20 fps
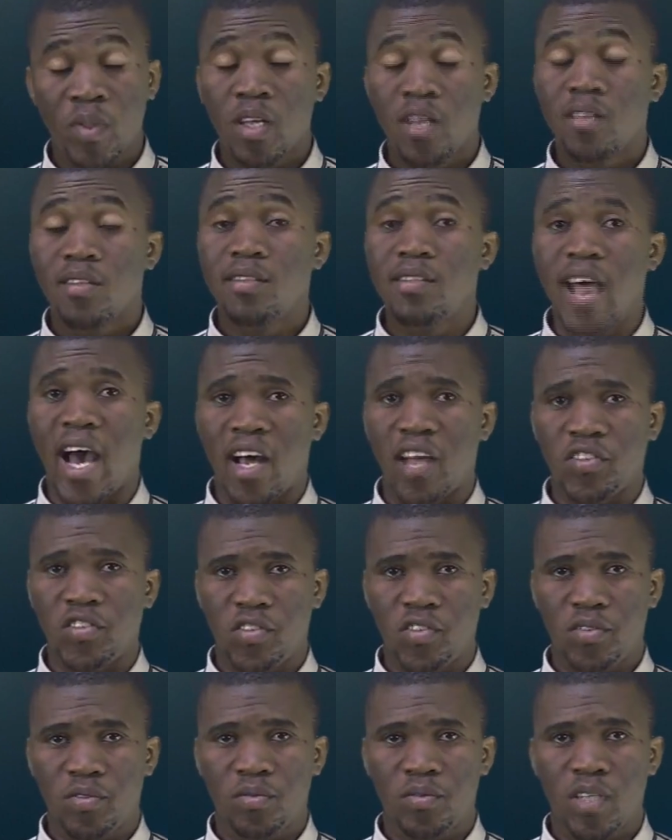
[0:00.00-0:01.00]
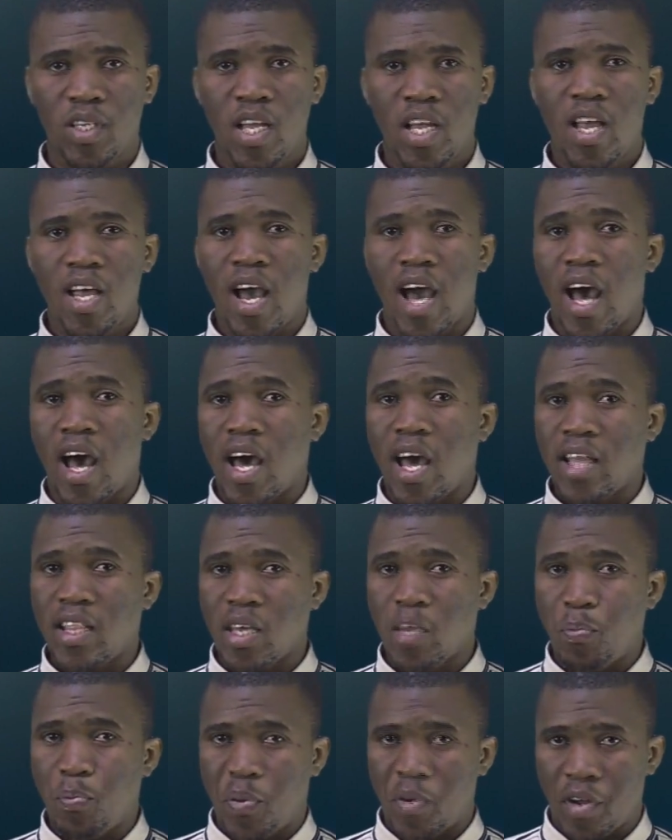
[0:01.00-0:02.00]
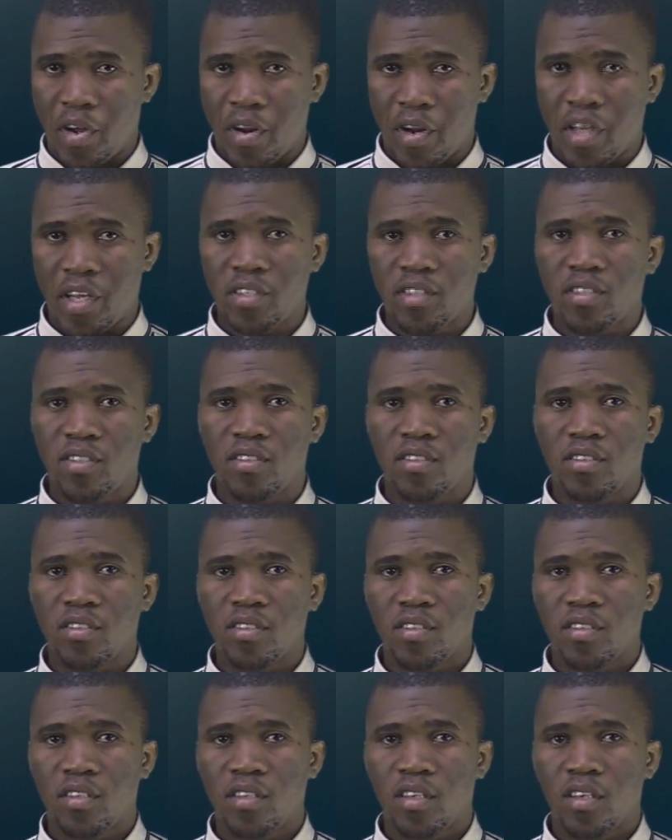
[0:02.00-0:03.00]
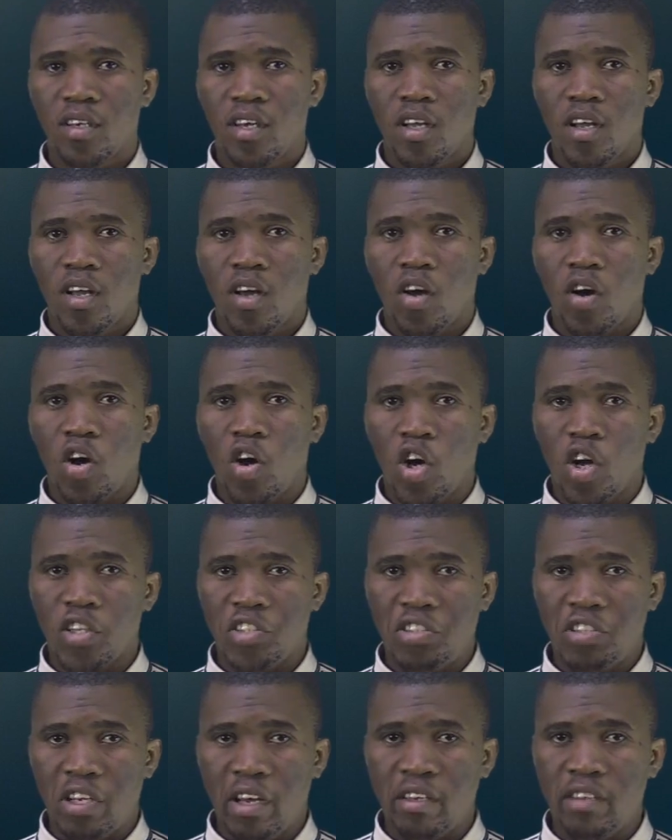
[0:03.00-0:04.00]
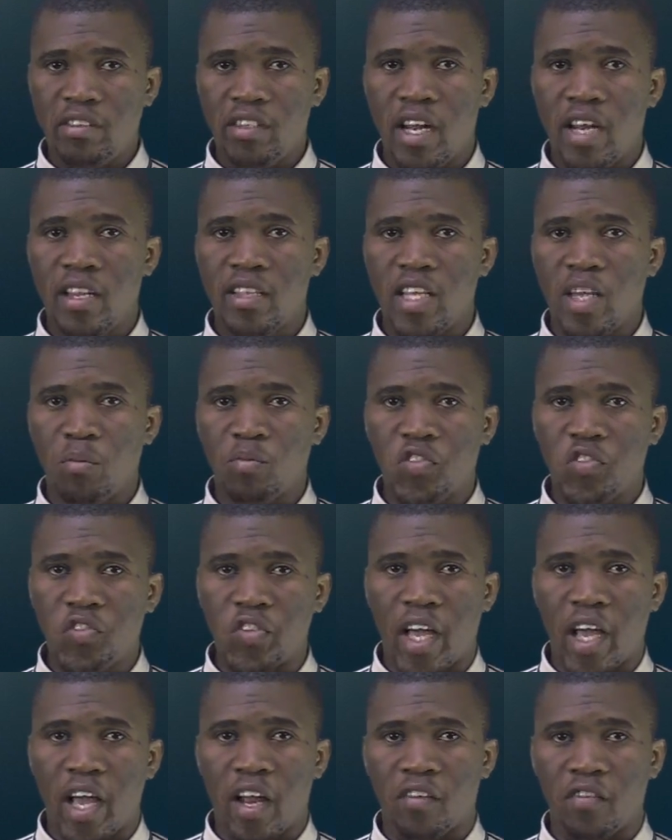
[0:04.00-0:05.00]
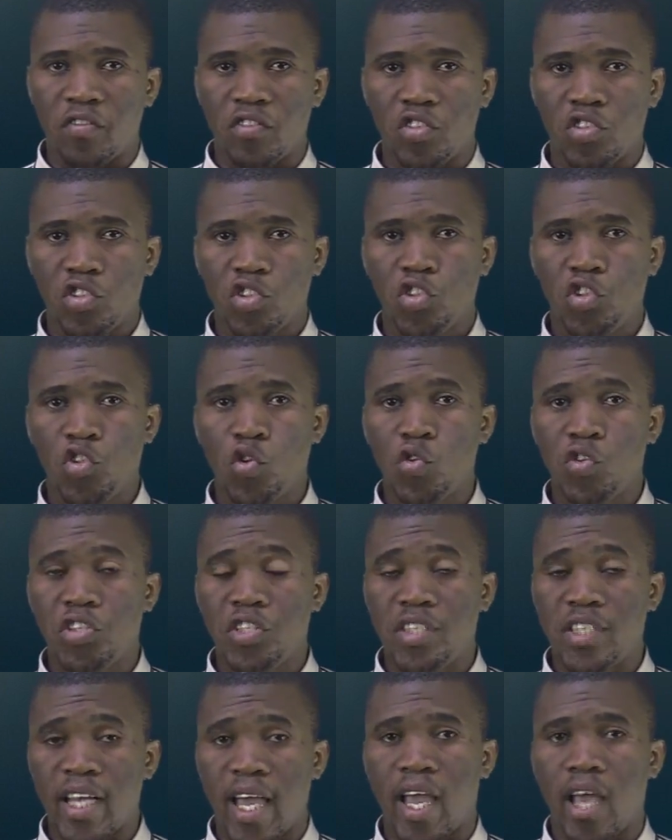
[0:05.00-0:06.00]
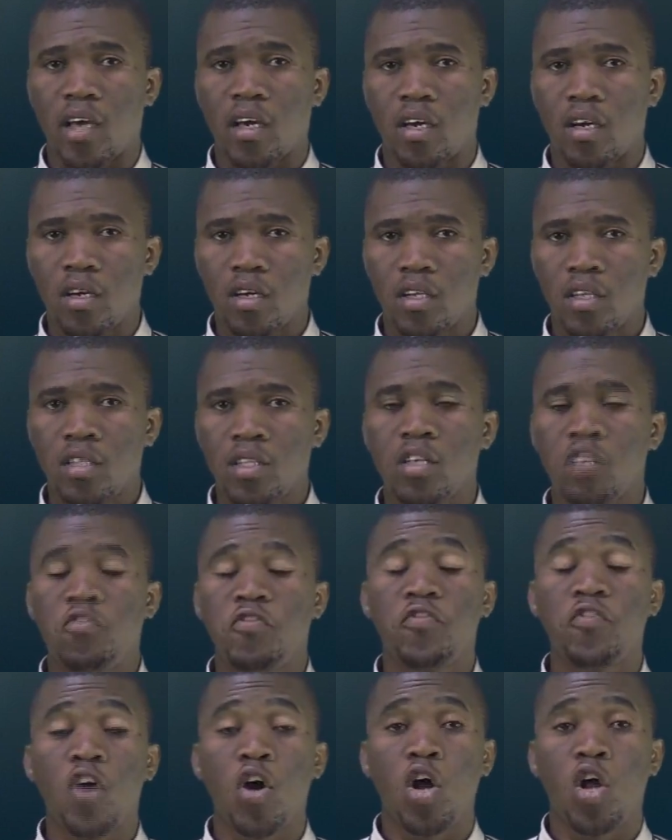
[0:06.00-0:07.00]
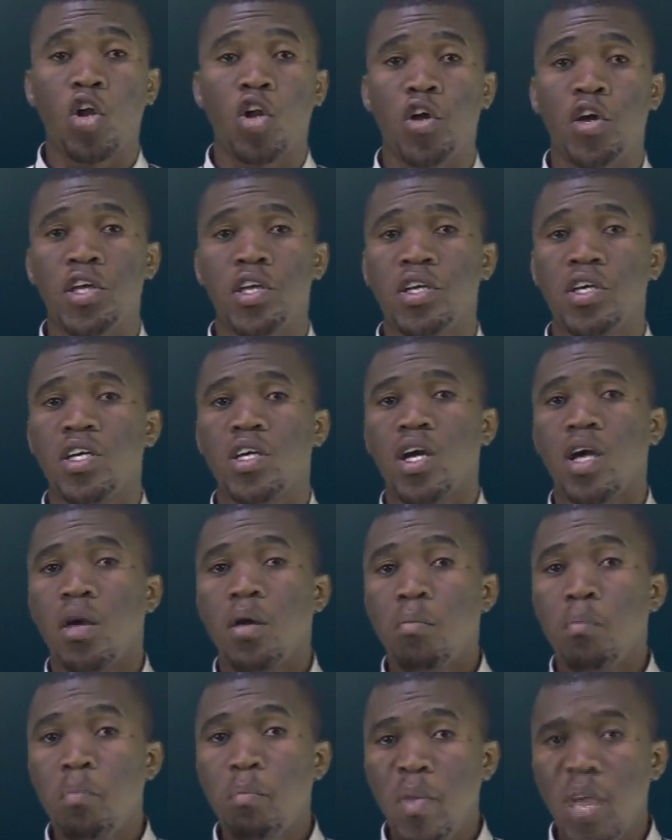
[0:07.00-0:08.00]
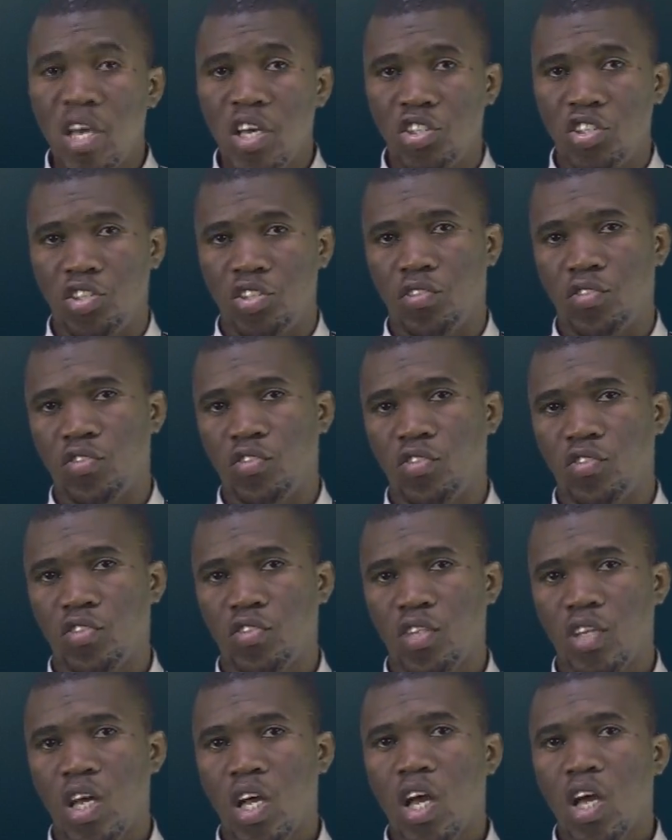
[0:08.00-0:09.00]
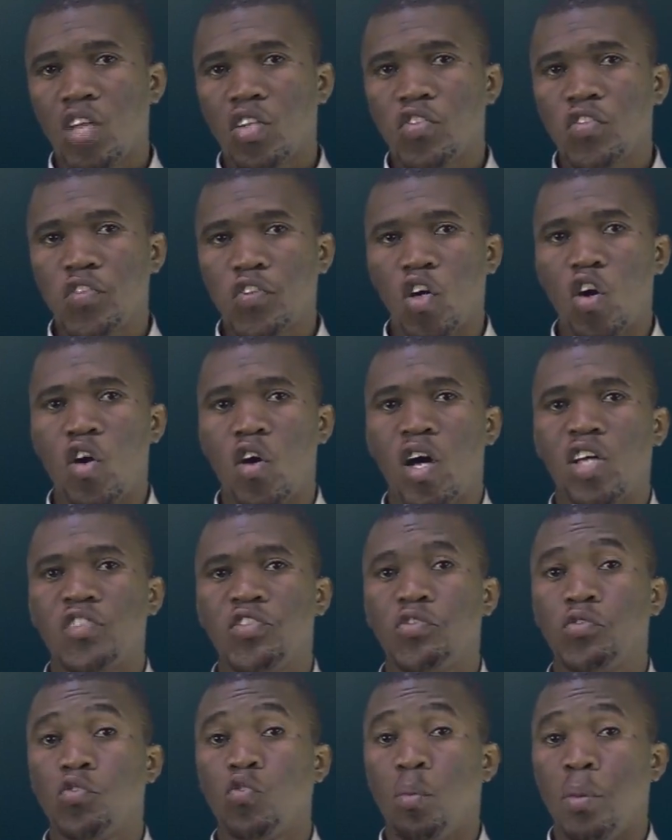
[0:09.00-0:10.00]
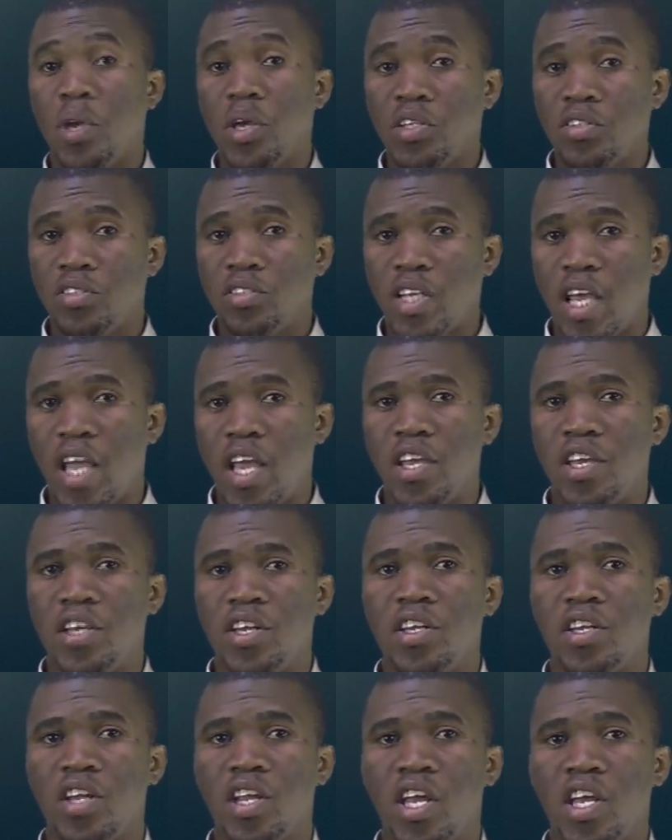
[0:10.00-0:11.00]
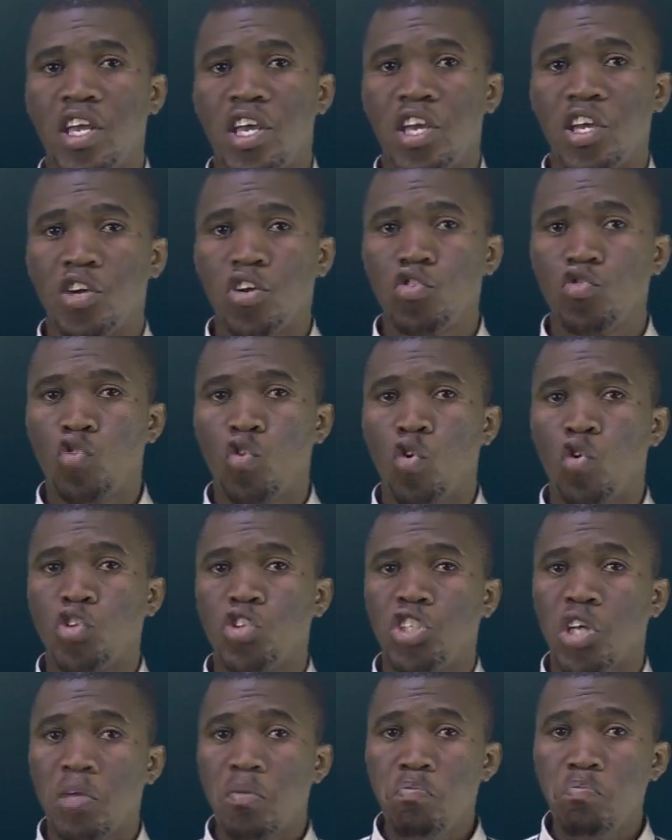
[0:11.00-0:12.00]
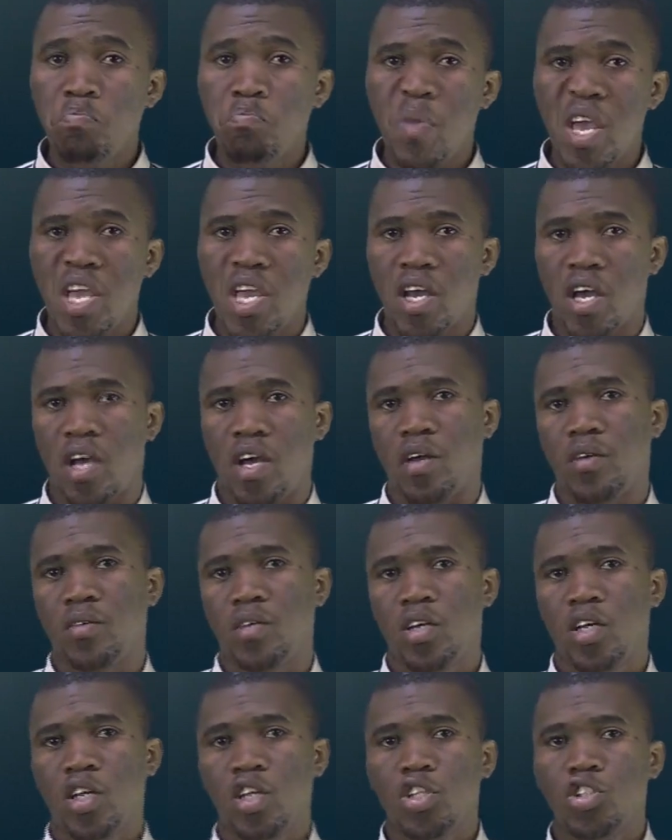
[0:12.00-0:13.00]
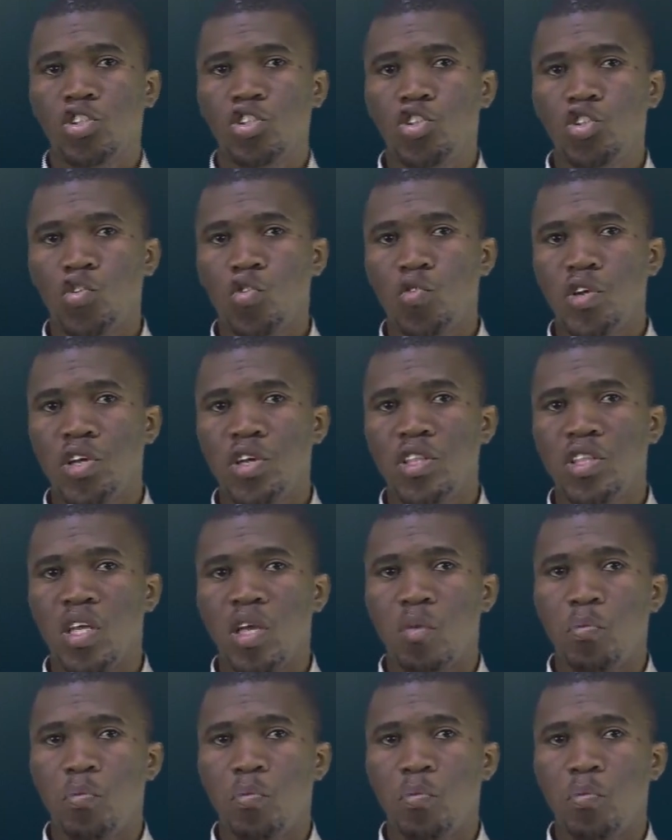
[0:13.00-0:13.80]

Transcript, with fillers: Thus, other parents or children themselves should take the following measures so as to maintain a good manner during the